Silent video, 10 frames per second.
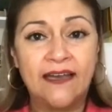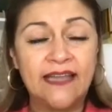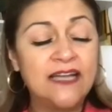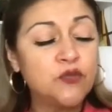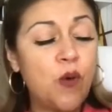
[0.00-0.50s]

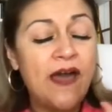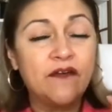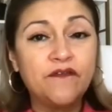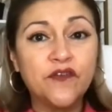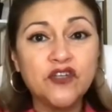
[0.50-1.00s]
That's why the
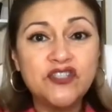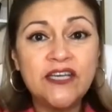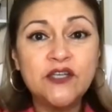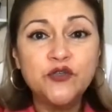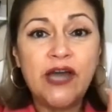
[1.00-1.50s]
first
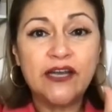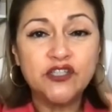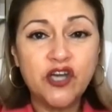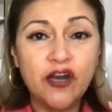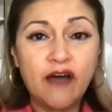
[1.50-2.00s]
thing is you got to
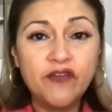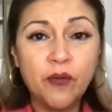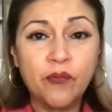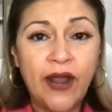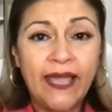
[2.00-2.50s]
shut off your
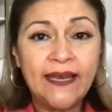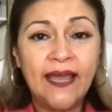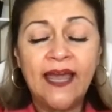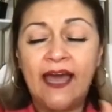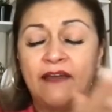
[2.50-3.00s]
brain
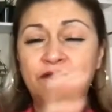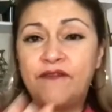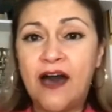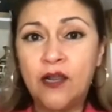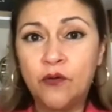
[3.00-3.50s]
and
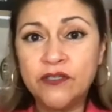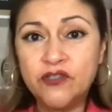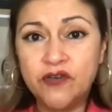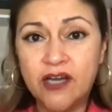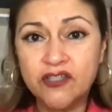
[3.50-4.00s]
follow
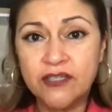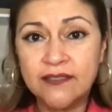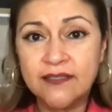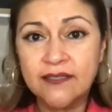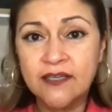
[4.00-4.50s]

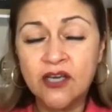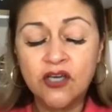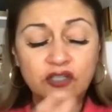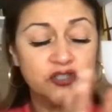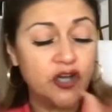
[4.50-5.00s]
instructions.
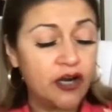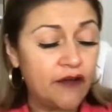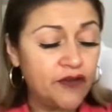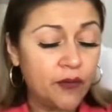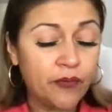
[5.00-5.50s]
Shut off
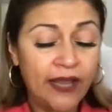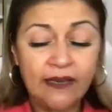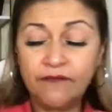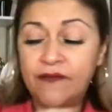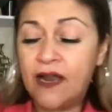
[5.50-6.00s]
your brain
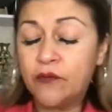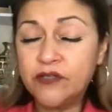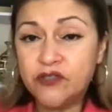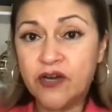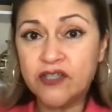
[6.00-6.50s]
and follow
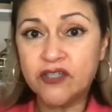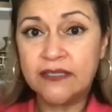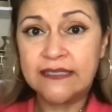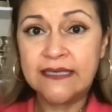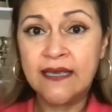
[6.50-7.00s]

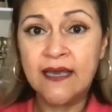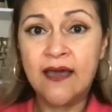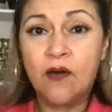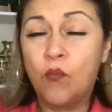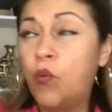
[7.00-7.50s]
instructions.
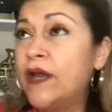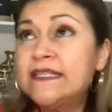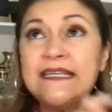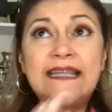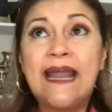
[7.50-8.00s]
What is
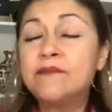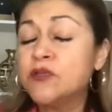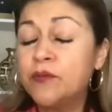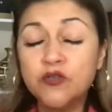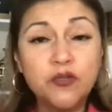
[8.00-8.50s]
it that I'm
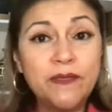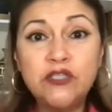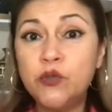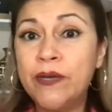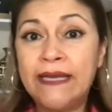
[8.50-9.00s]
supposed to be
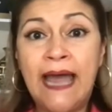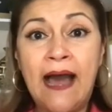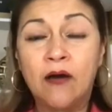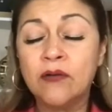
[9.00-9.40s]
doing now?